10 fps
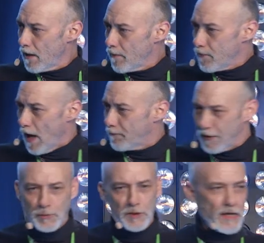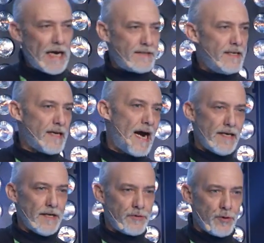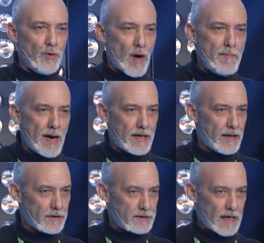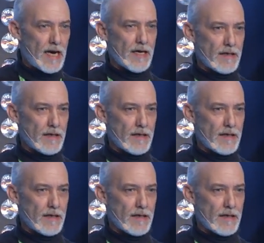Now, if this was 1992, I might understand.